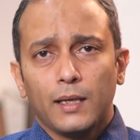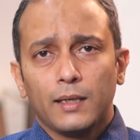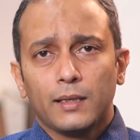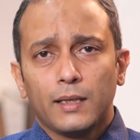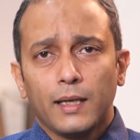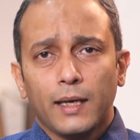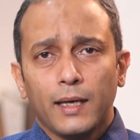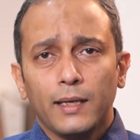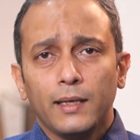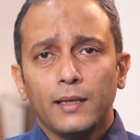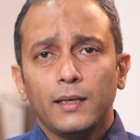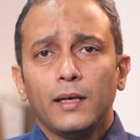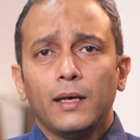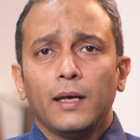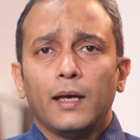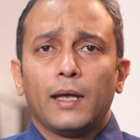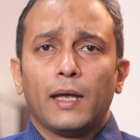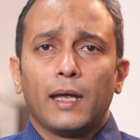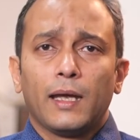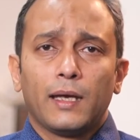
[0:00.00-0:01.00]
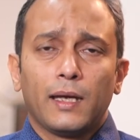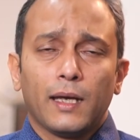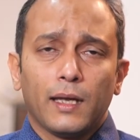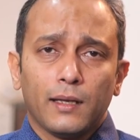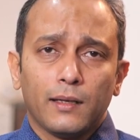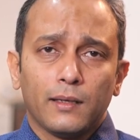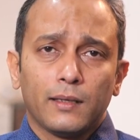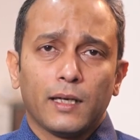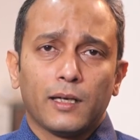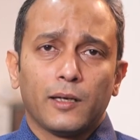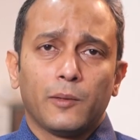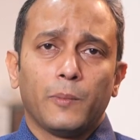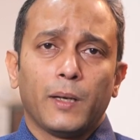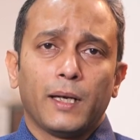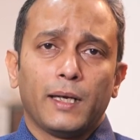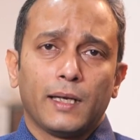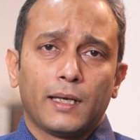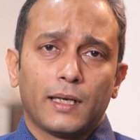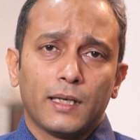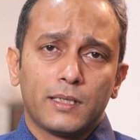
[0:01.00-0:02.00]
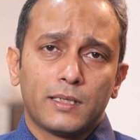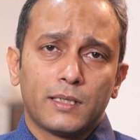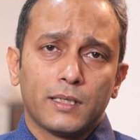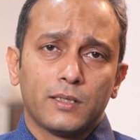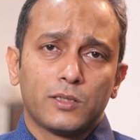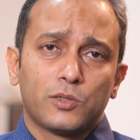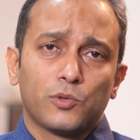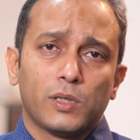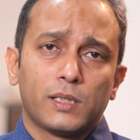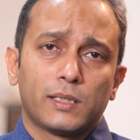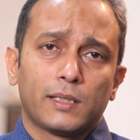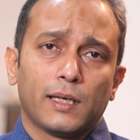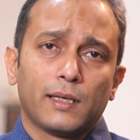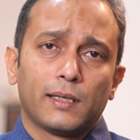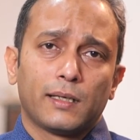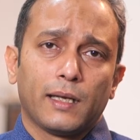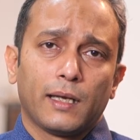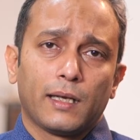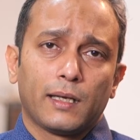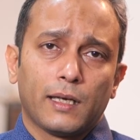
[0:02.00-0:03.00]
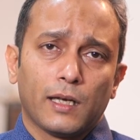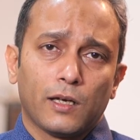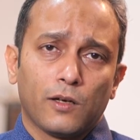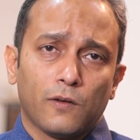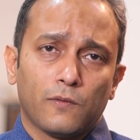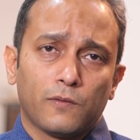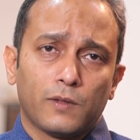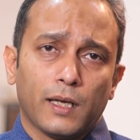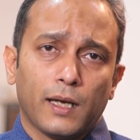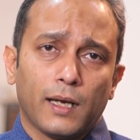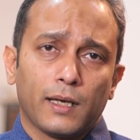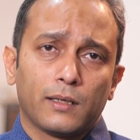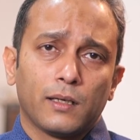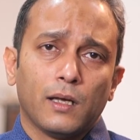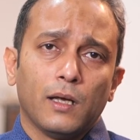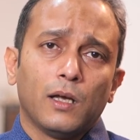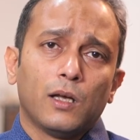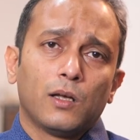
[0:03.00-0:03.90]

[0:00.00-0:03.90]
then again there are medications which can take care of that.